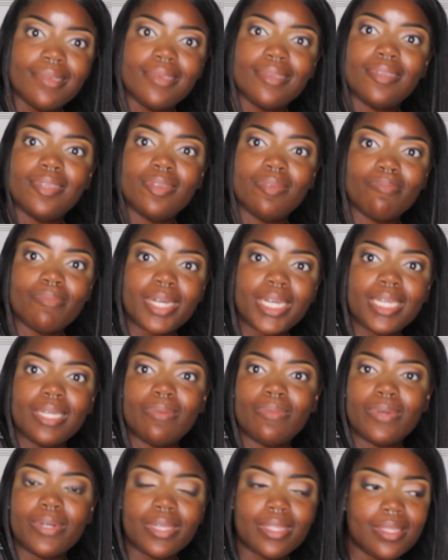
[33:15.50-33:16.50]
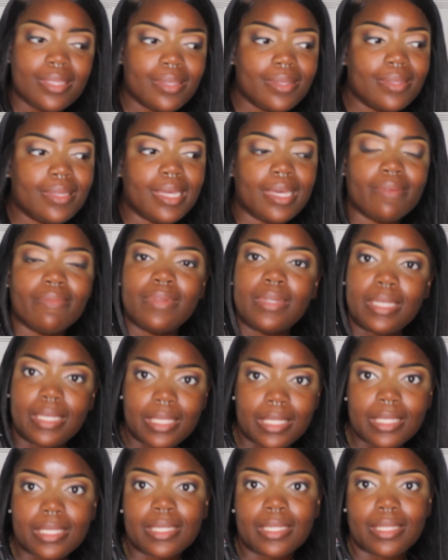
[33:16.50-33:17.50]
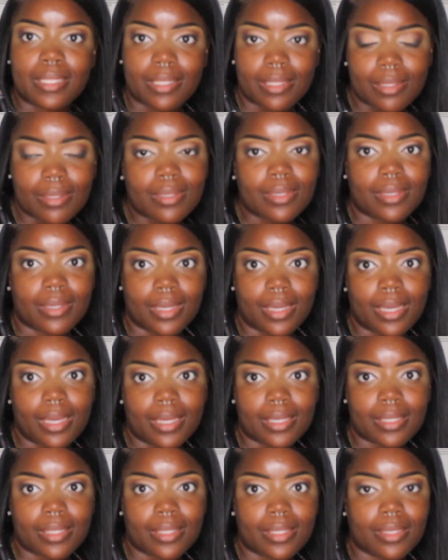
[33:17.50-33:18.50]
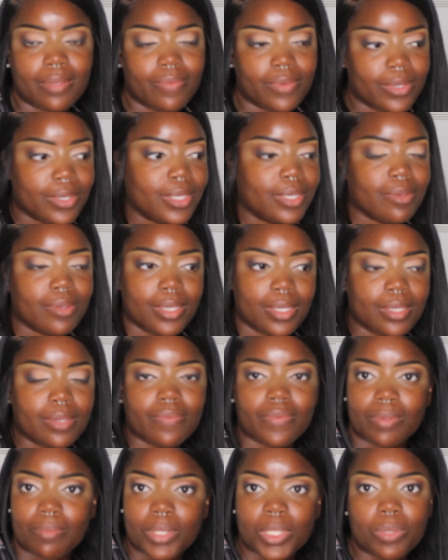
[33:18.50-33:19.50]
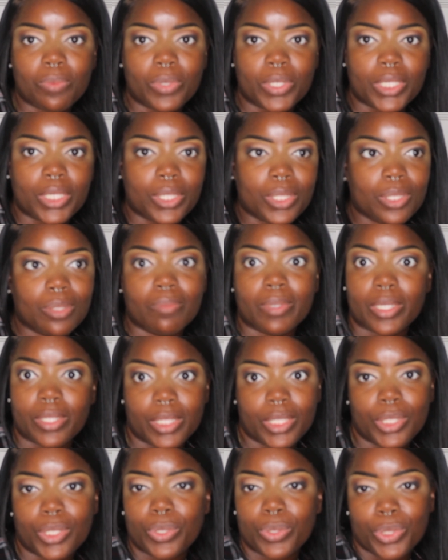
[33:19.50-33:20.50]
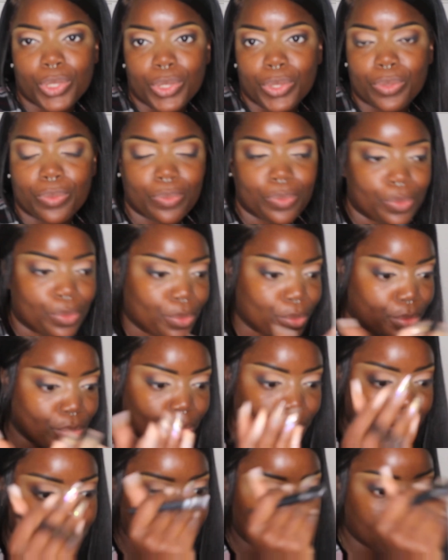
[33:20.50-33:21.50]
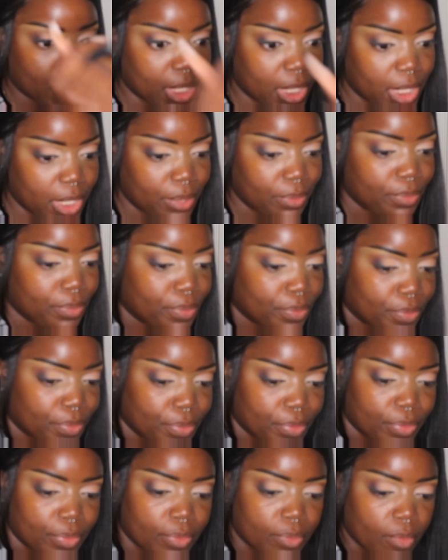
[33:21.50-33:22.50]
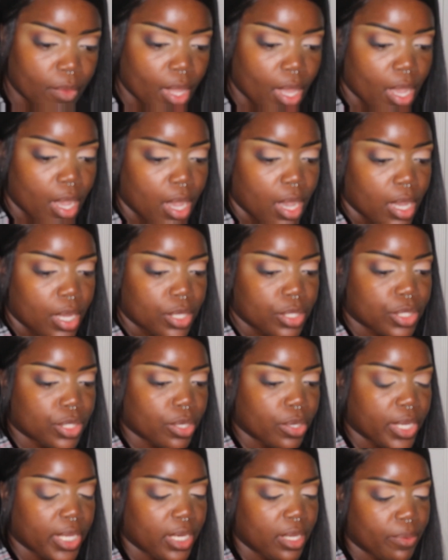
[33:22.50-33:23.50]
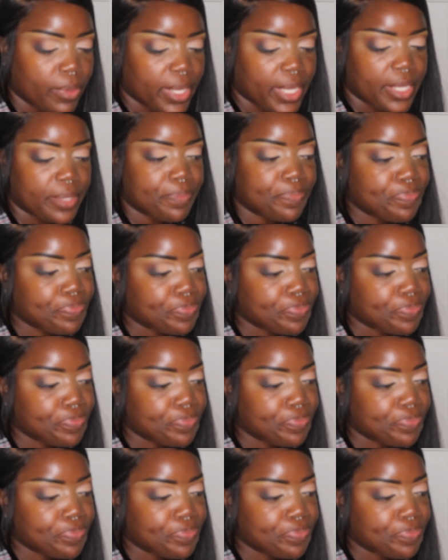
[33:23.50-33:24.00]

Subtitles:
you might want to have listened to your ex if you're hearing it from someone else who barely knows you. Just saying. So anyway,